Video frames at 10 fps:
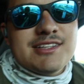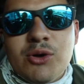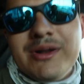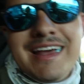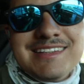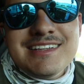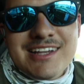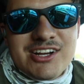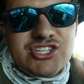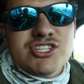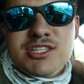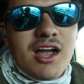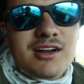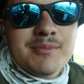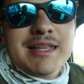That's so unnecessary. Just
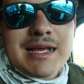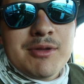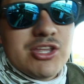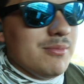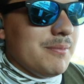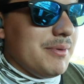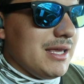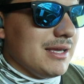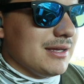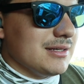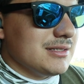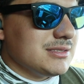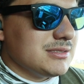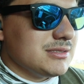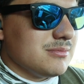talk to me like I'm a human being.
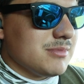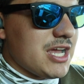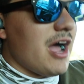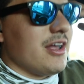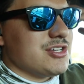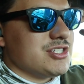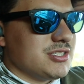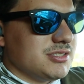Oh my gosh.